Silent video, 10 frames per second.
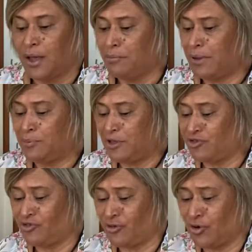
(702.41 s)
maybe
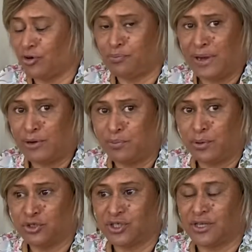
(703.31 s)
for a good
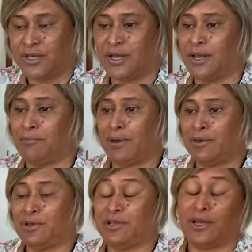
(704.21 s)
portion of it, and
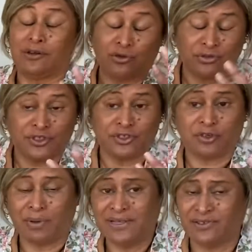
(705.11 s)
it also
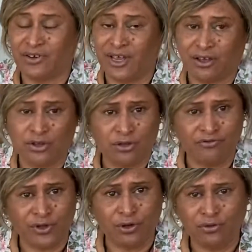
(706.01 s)
depends on how you
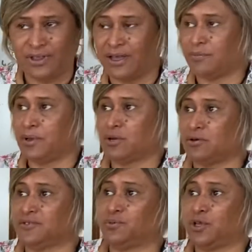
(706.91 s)
view that,
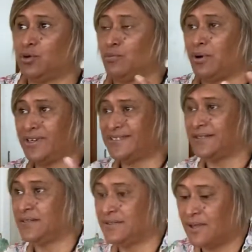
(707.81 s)
because where your
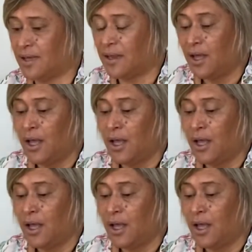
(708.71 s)
mindset is at,